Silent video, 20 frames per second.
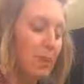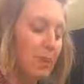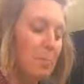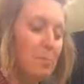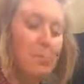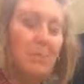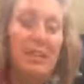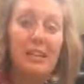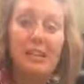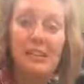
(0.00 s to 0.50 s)

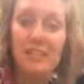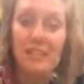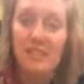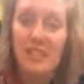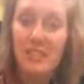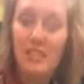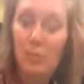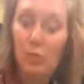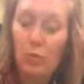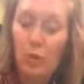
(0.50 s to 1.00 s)

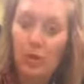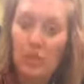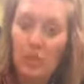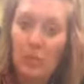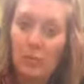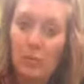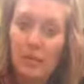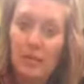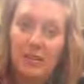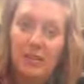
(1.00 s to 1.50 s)
Beans would also
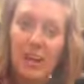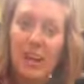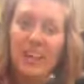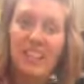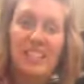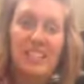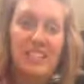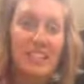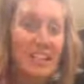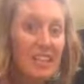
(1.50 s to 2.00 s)
be a
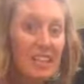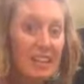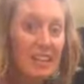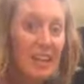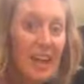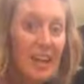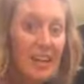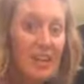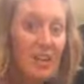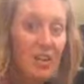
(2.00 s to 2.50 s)
nice
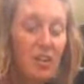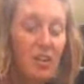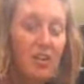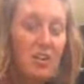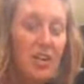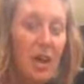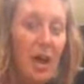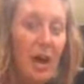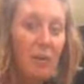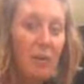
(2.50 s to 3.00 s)
lighter
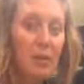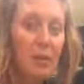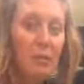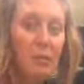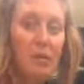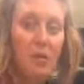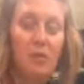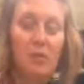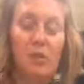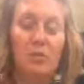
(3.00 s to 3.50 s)
topping, but
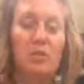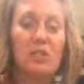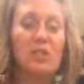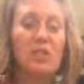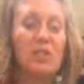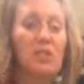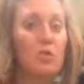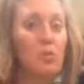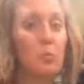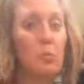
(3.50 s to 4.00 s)
also
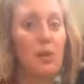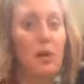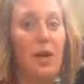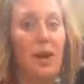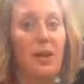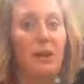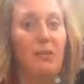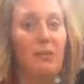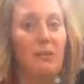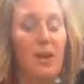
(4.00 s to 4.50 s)
super high
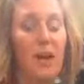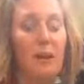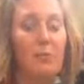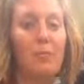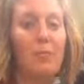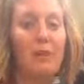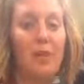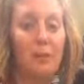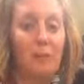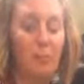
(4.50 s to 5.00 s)
in fiber
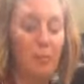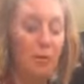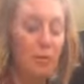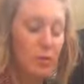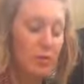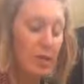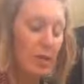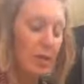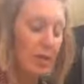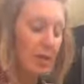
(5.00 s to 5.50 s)
and
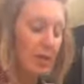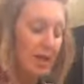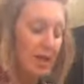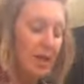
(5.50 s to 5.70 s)
protein.